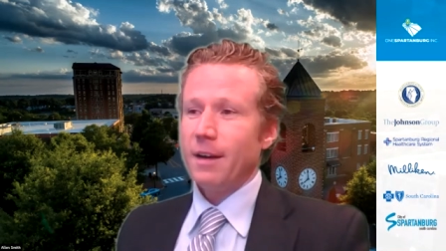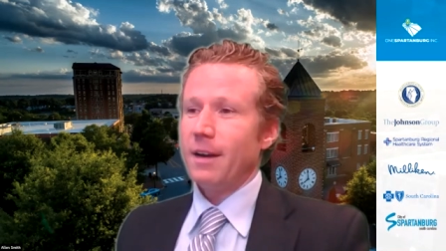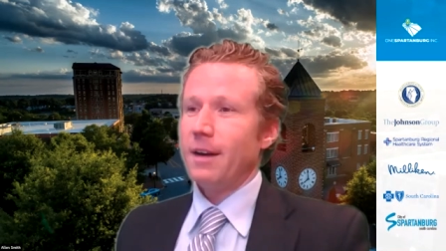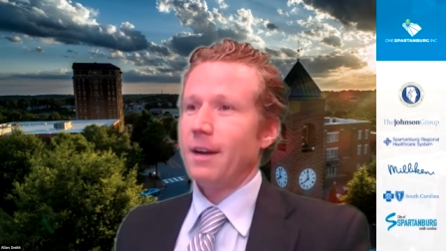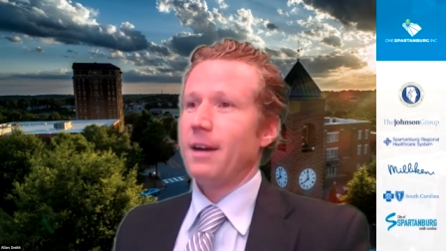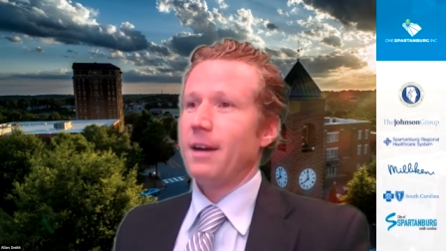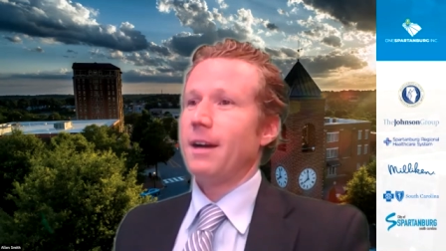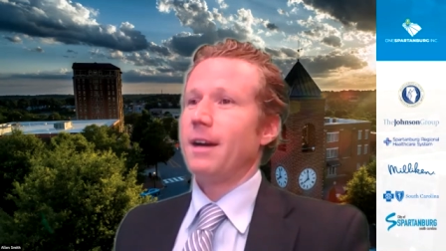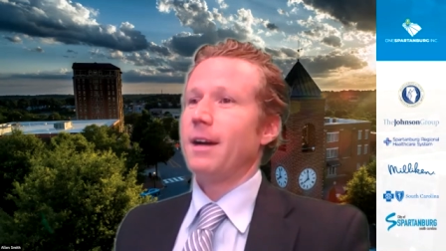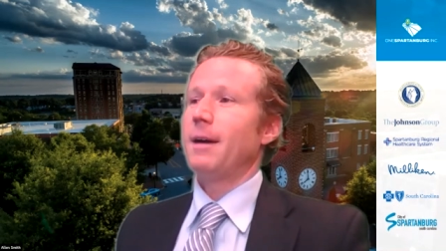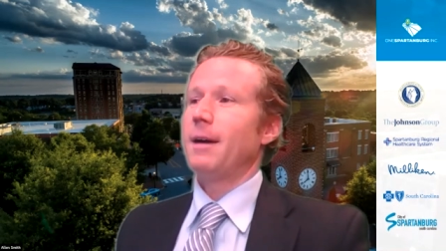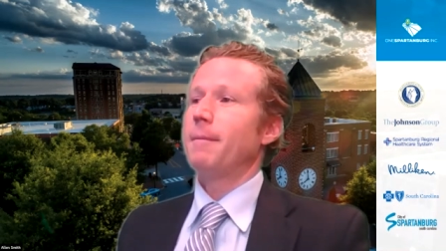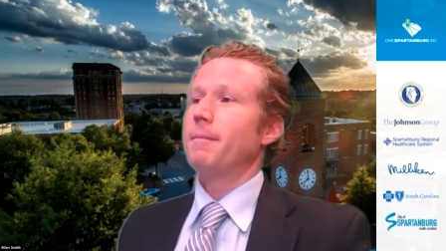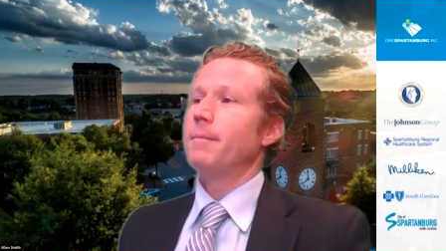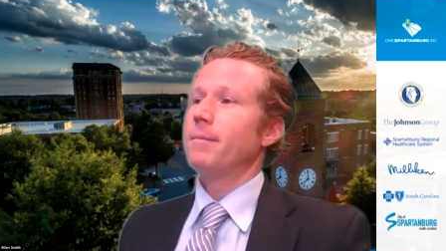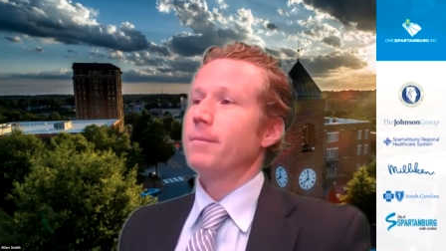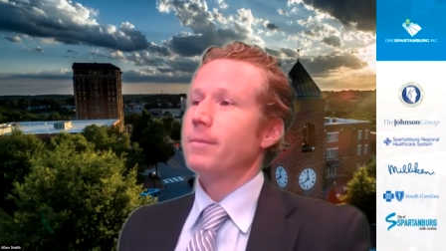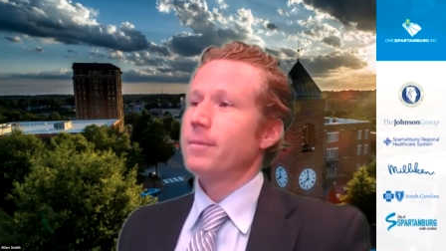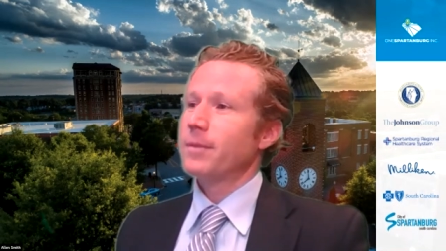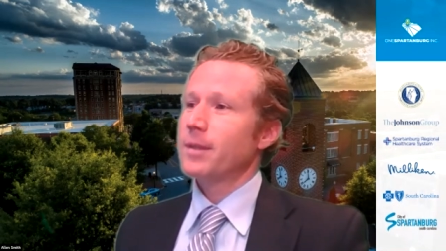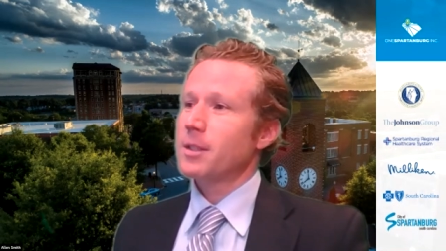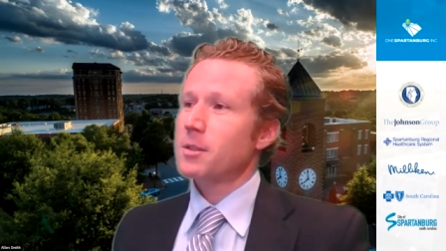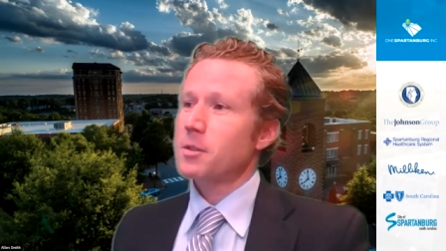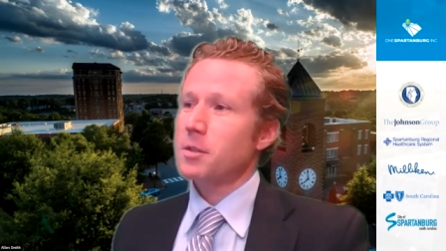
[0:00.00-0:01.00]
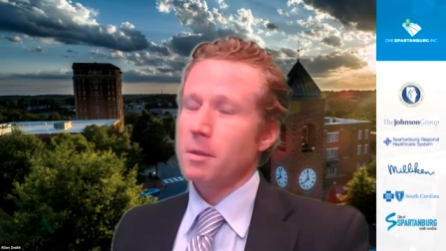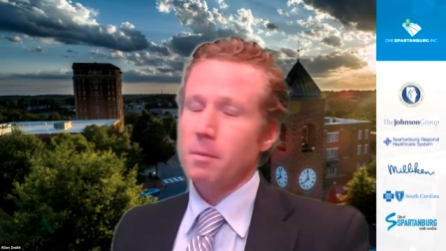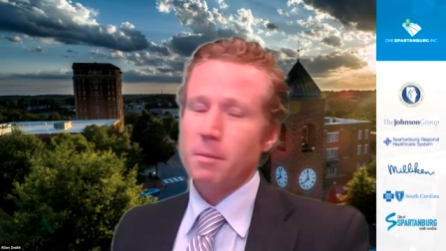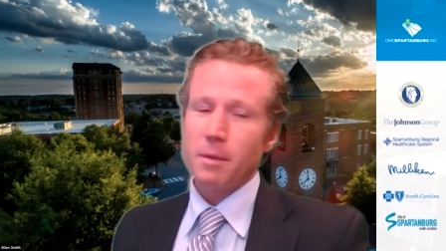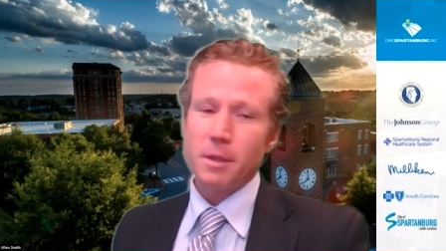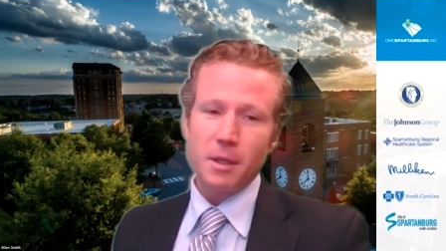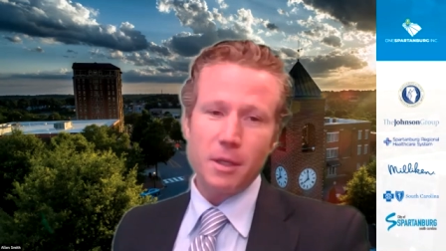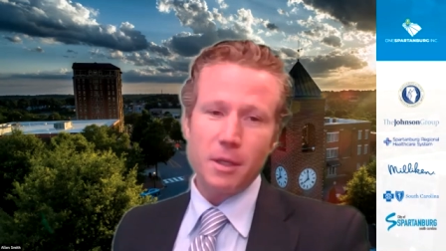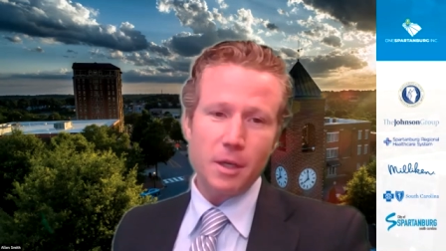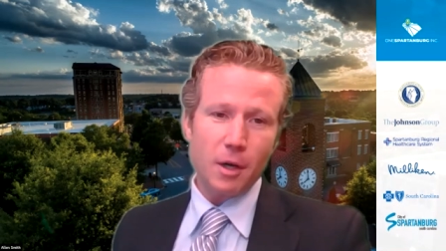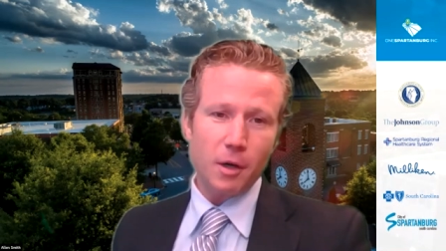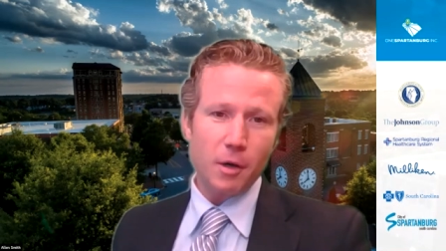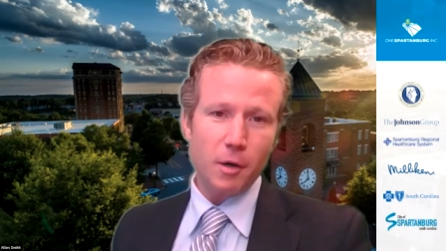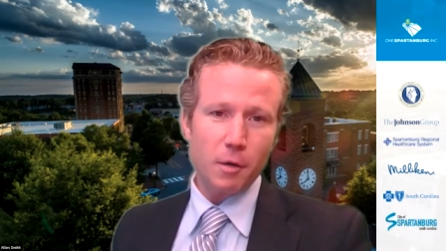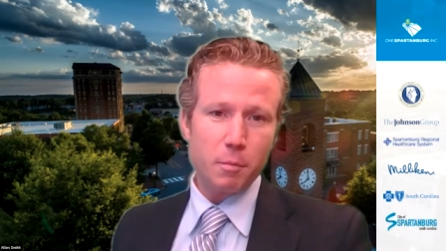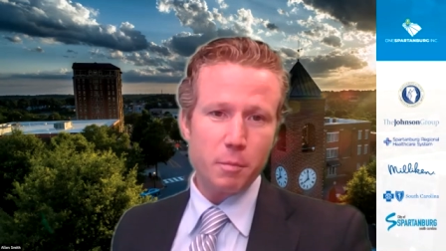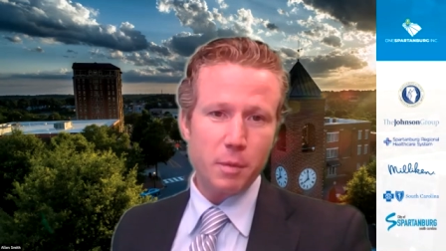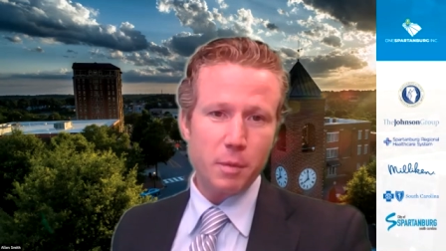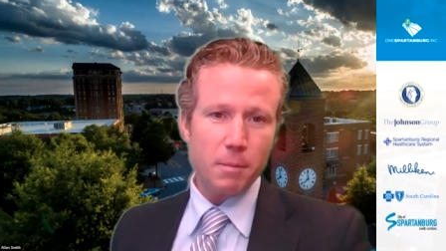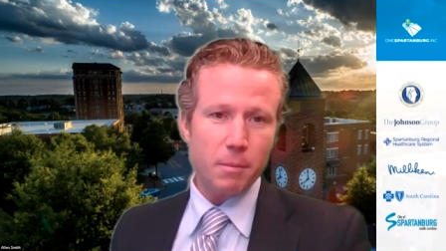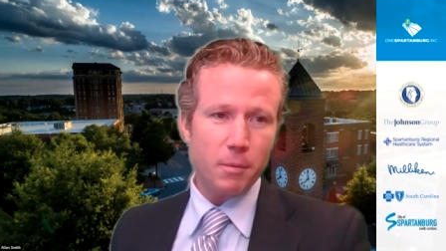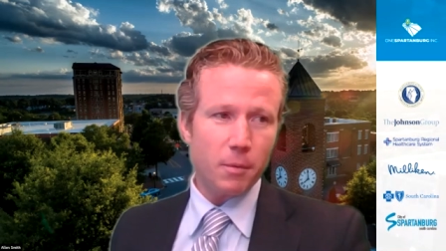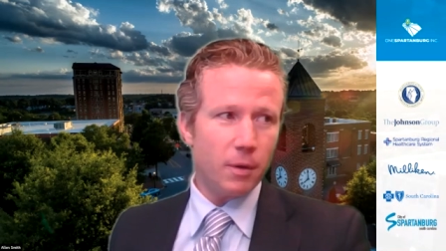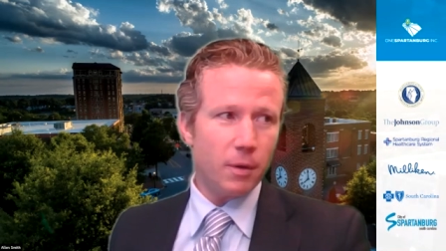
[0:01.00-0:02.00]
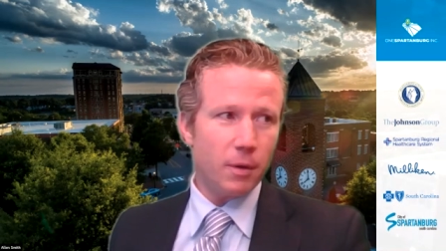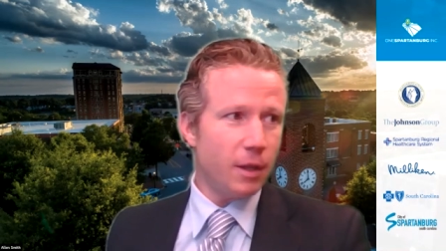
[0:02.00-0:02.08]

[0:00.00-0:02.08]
Um, some of the younger people